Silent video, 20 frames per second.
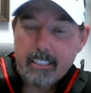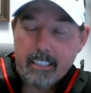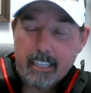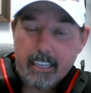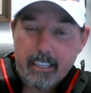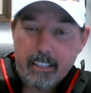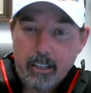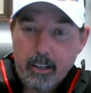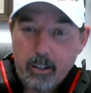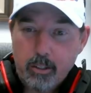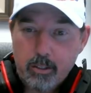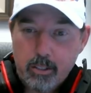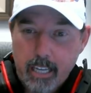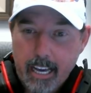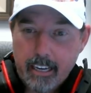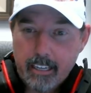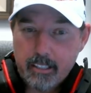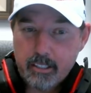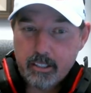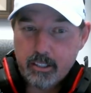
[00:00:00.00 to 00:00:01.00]
and knows how
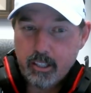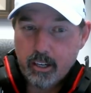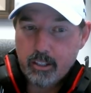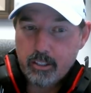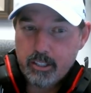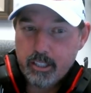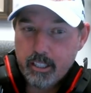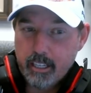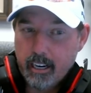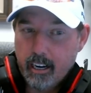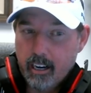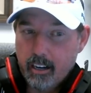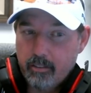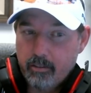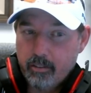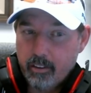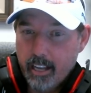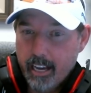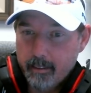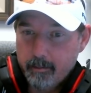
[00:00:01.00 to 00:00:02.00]
to start you off
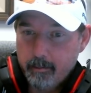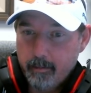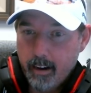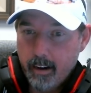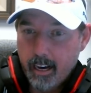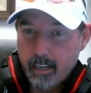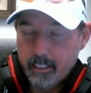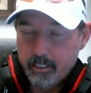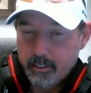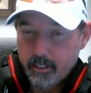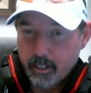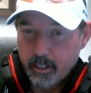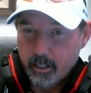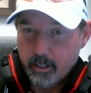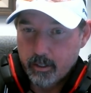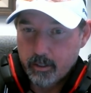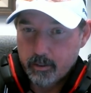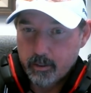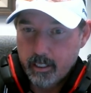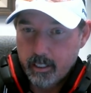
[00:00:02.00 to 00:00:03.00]
like
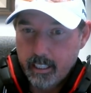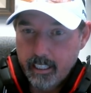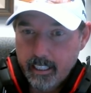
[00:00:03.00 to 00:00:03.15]
monotone.